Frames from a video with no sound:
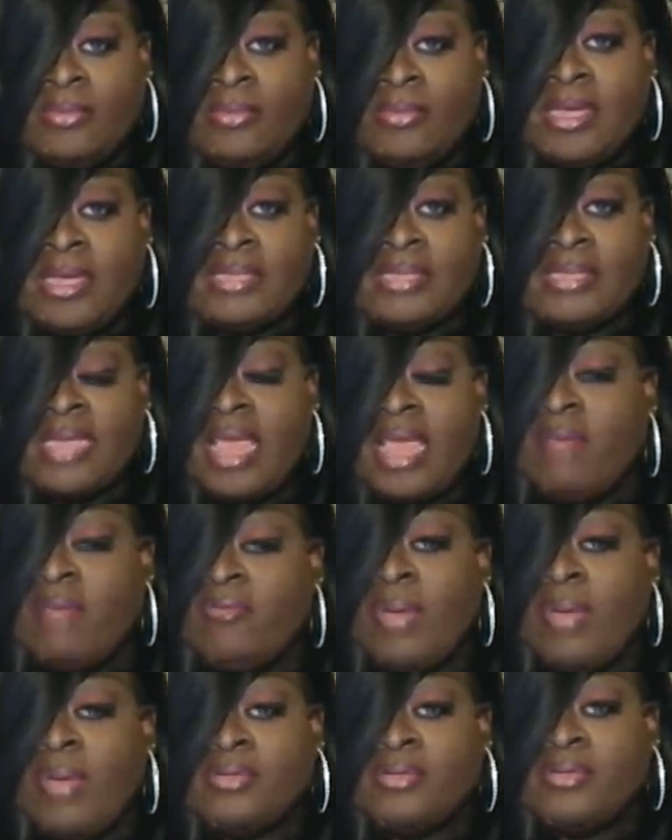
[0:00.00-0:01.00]
Because
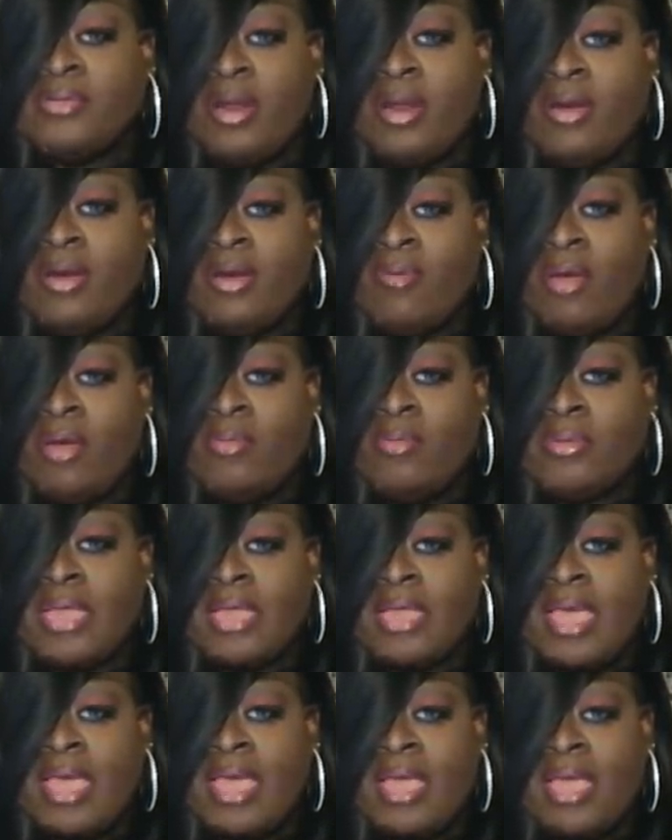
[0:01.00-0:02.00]
everybody's running around with
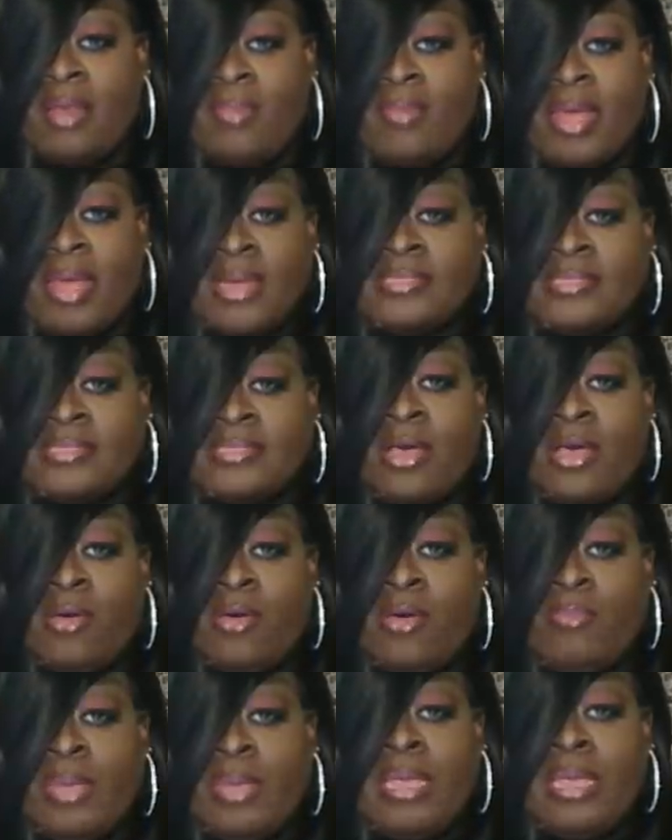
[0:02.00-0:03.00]
that. Can't nobody
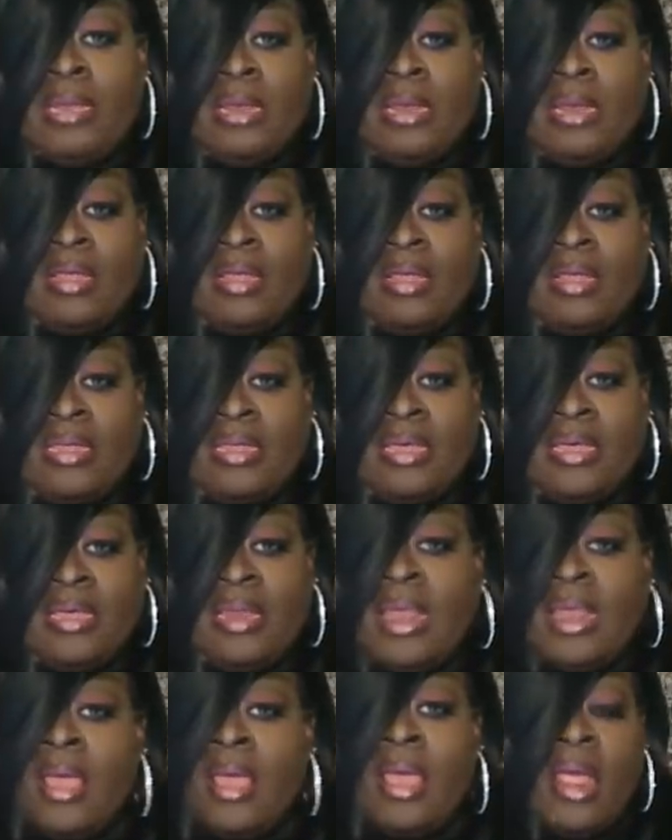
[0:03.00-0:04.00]
tell me
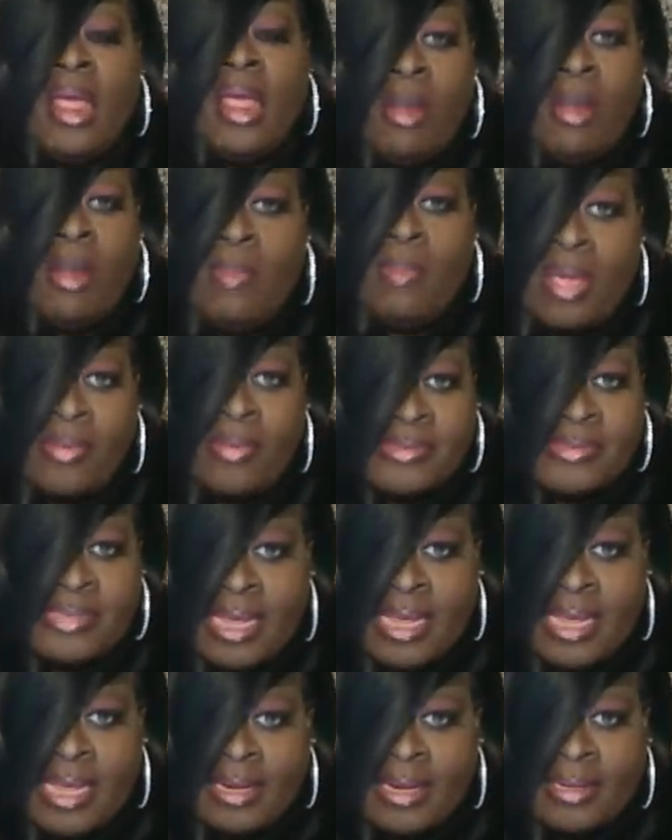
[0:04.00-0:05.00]
nothing. Everybody was
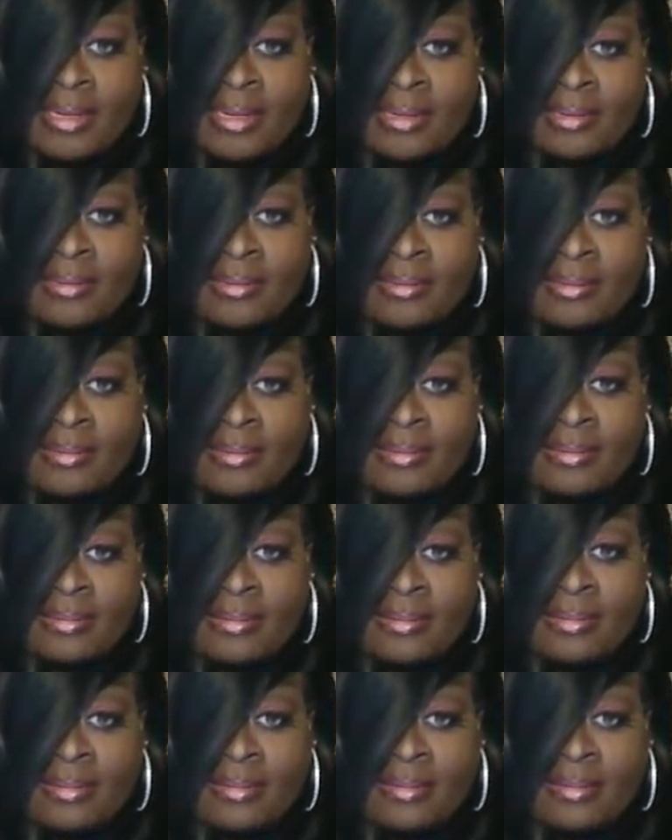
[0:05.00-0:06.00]
singing it.
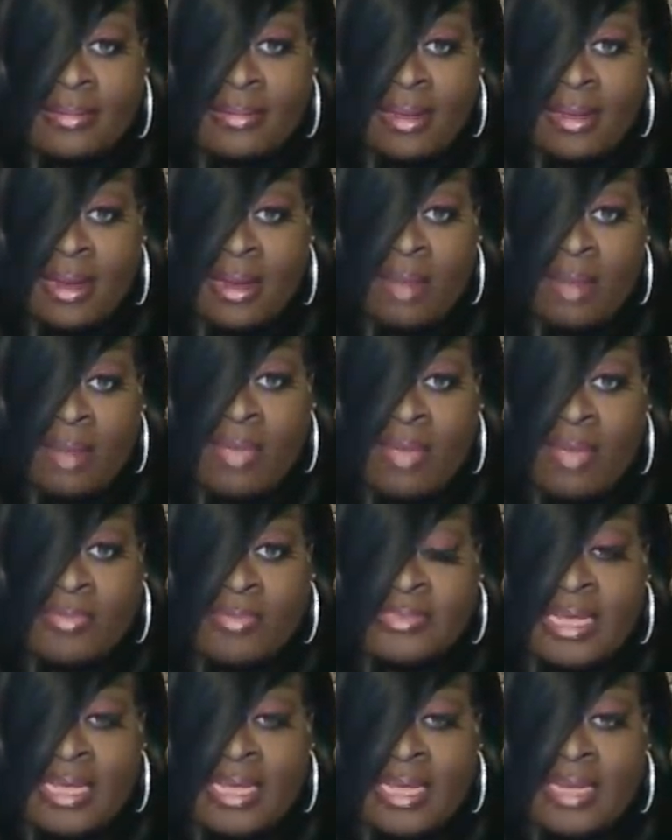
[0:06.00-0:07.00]
Everybody
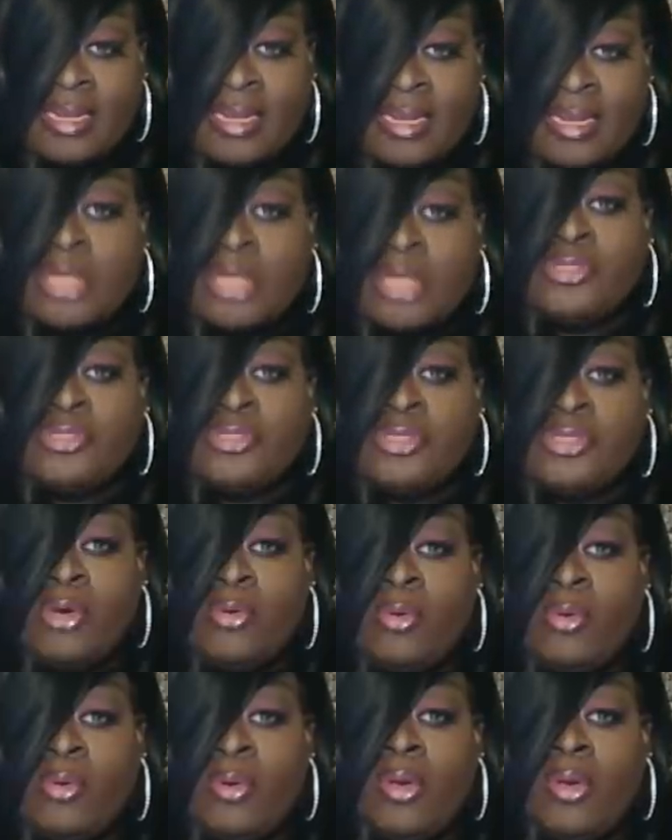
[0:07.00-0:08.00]
was singing it.
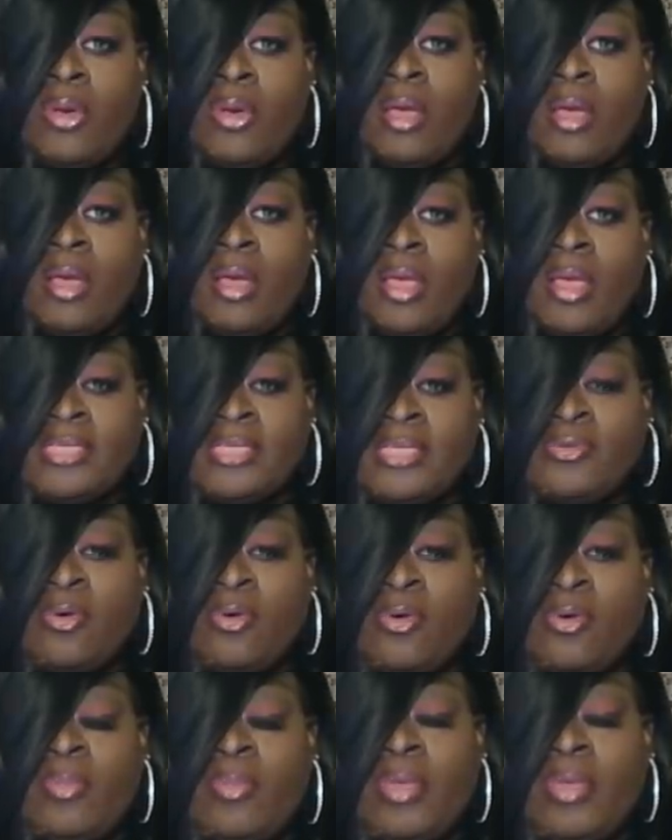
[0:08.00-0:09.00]
So it's
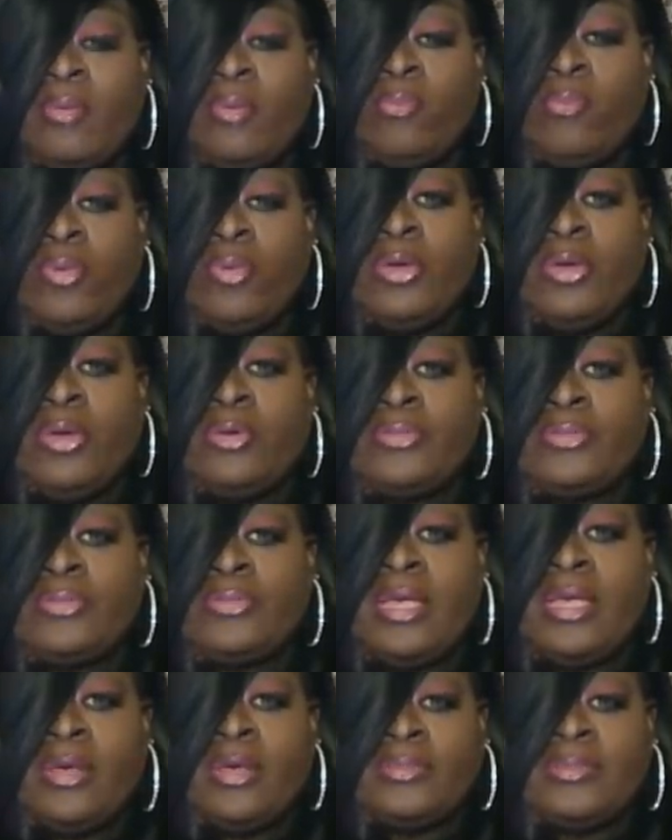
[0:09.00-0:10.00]
going to be a real
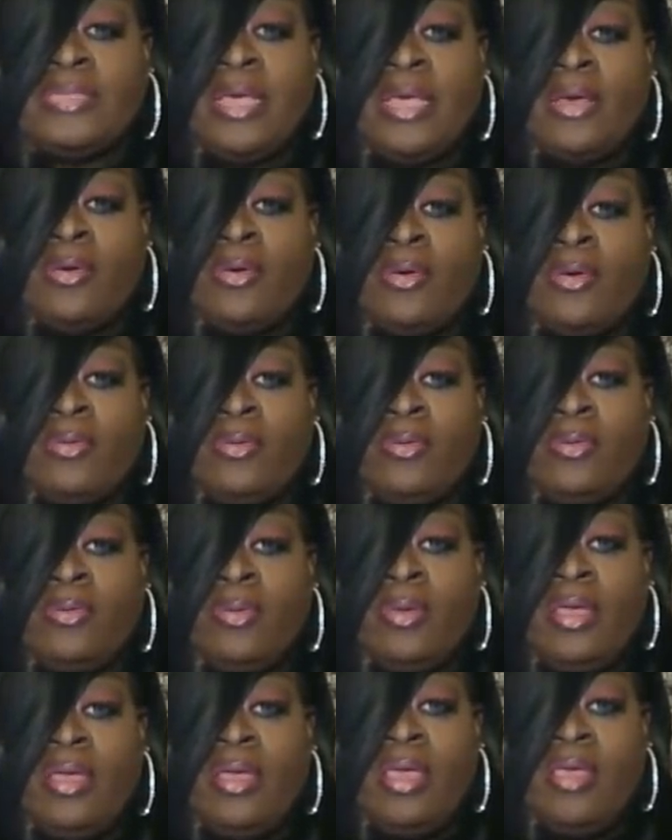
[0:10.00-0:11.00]
telltale
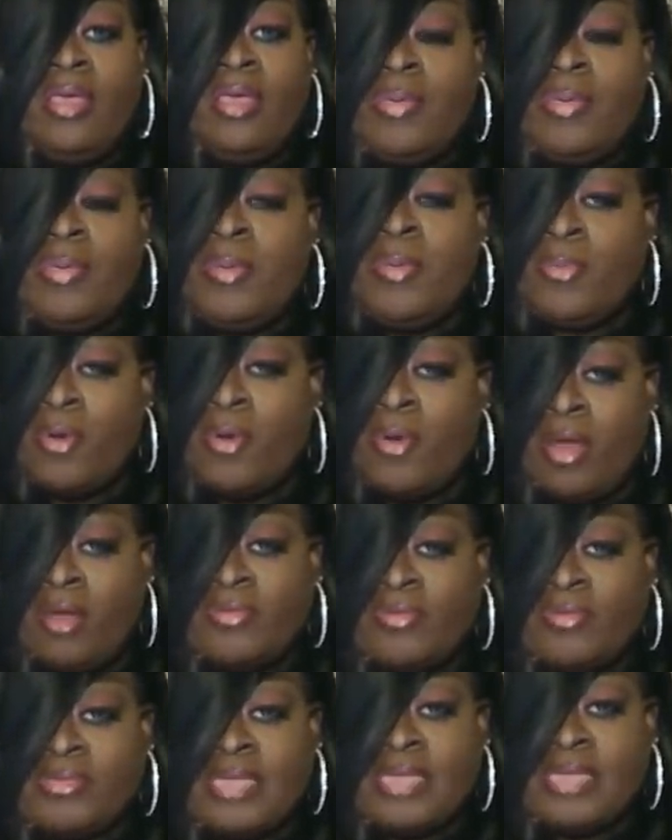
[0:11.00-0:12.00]
if people all
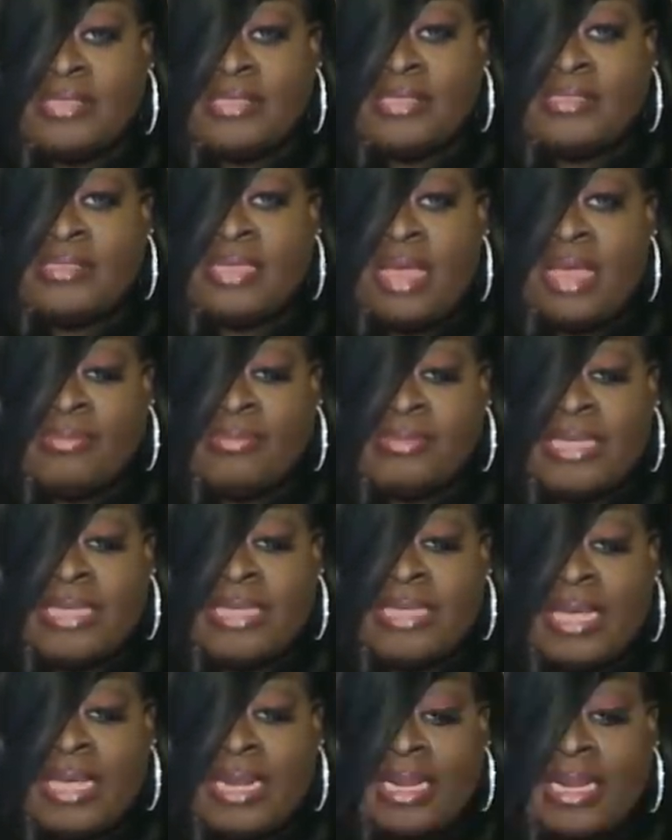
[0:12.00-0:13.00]
of a sudden stop
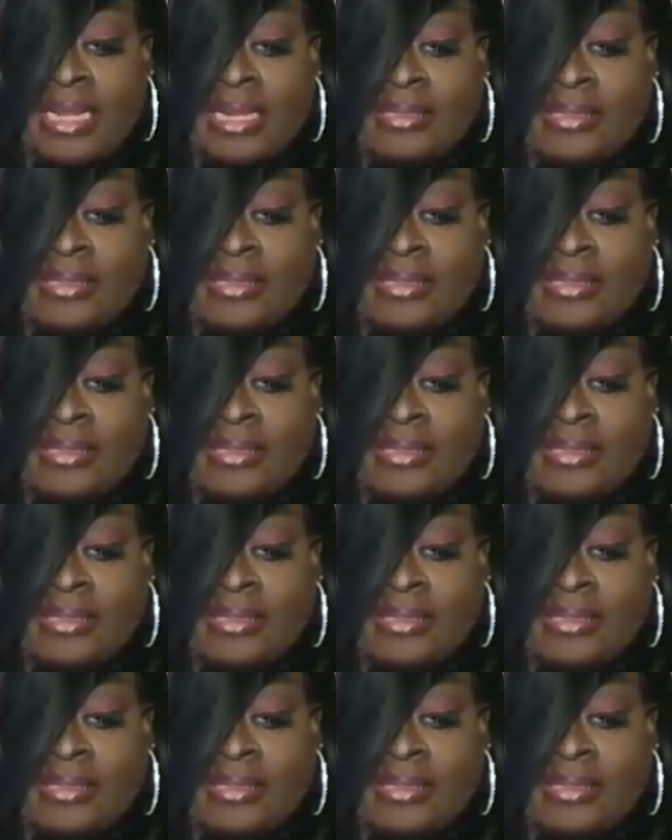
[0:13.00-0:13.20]
singing it.